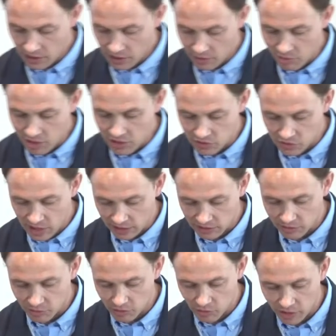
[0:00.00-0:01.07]
um, in a
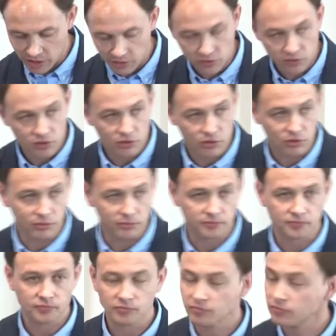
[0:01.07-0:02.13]
tractable way to do.
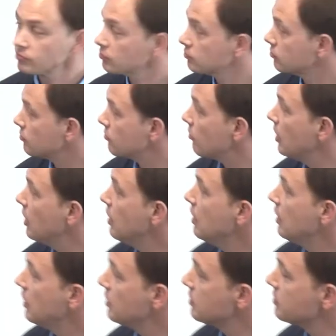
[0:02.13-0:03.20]

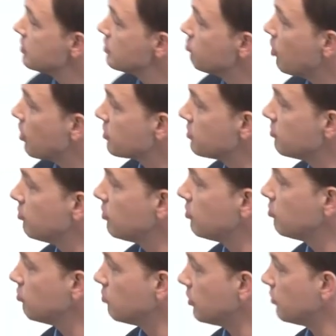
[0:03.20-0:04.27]
Is this
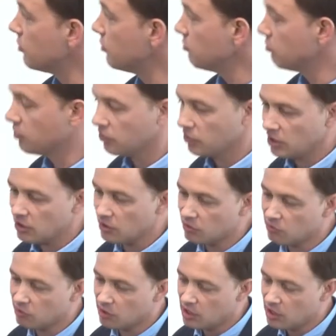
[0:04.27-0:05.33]
possible with,
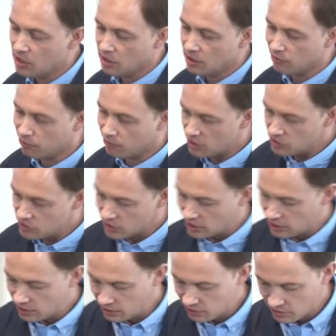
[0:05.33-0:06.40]
within the
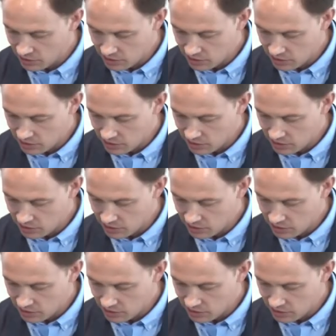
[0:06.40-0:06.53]
fungi?